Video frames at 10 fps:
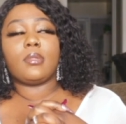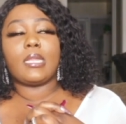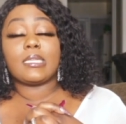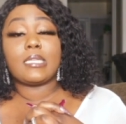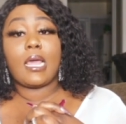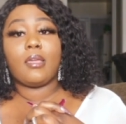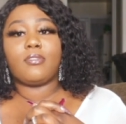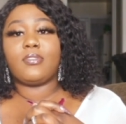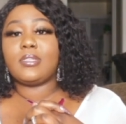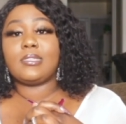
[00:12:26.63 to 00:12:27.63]
that's life.
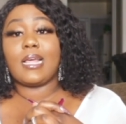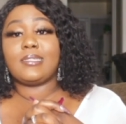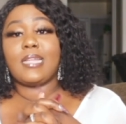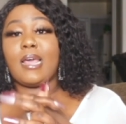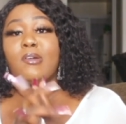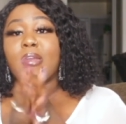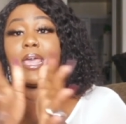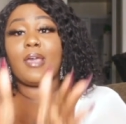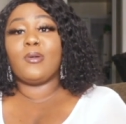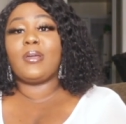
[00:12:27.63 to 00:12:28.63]
It's that's that or
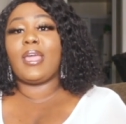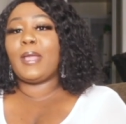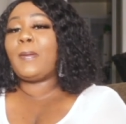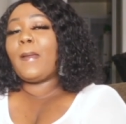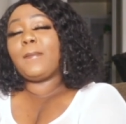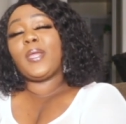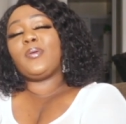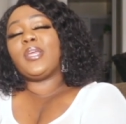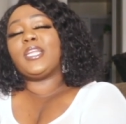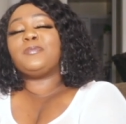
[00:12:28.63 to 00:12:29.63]
that, okay?
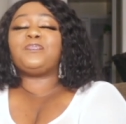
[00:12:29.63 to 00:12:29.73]
Period.